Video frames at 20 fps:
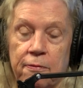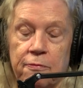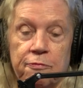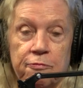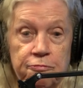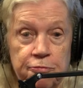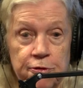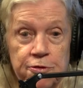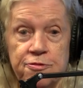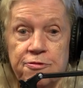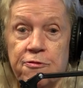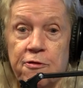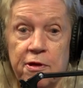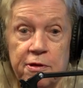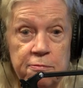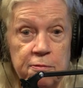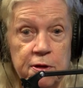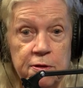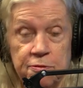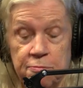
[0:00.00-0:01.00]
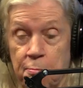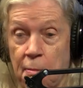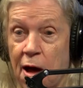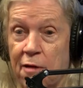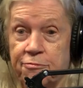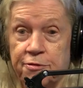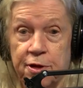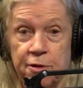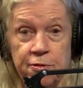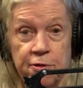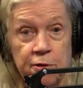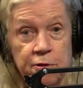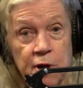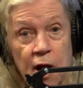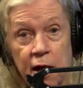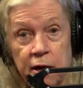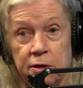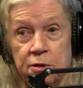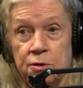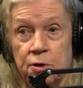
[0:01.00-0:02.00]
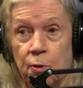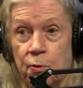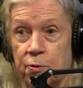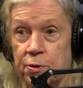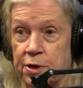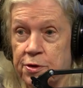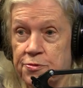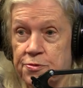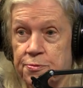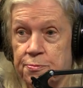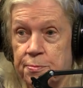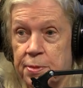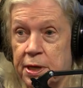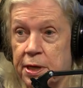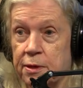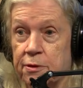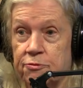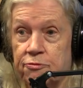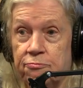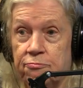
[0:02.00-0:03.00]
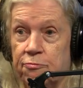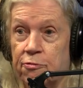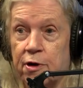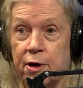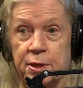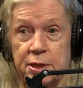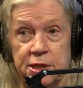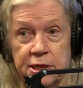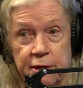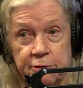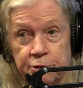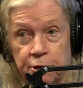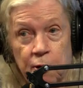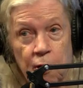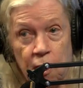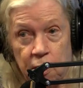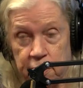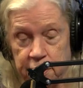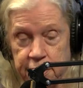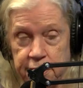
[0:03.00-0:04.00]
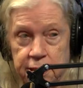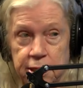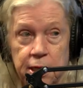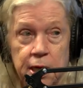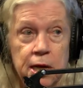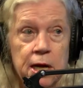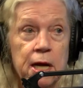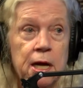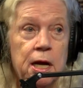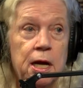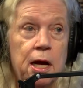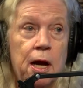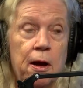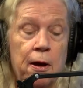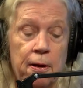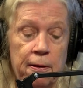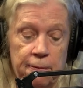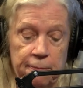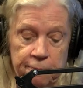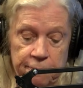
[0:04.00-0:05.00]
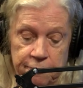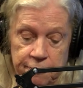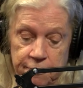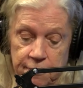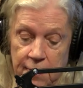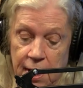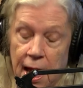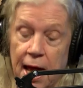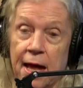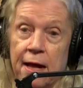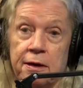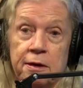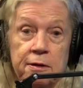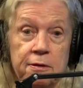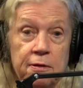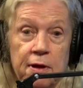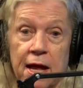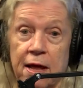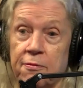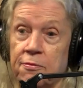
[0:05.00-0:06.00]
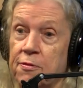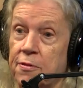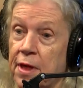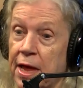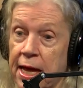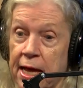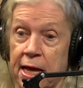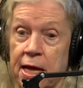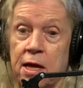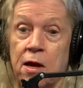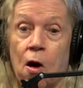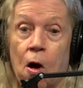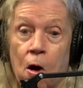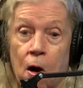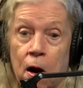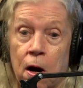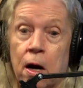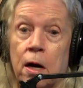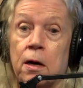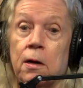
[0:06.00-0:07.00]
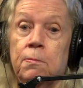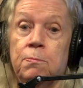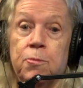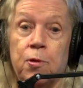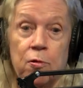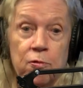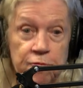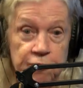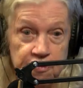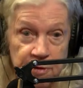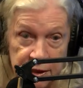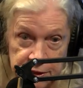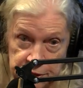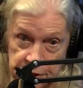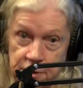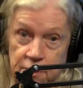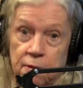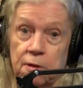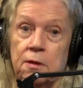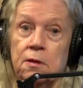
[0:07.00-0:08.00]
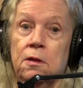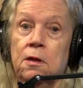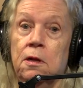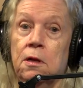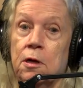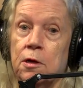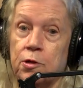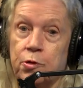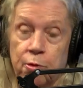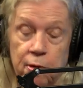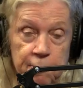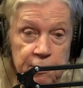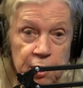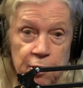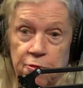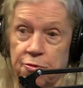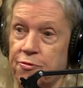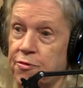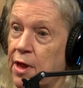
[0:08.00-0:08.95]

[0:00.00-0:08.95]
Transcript: First of all, the mafia, they're not known as being very tender-hearted, um, and and they are professional criminals.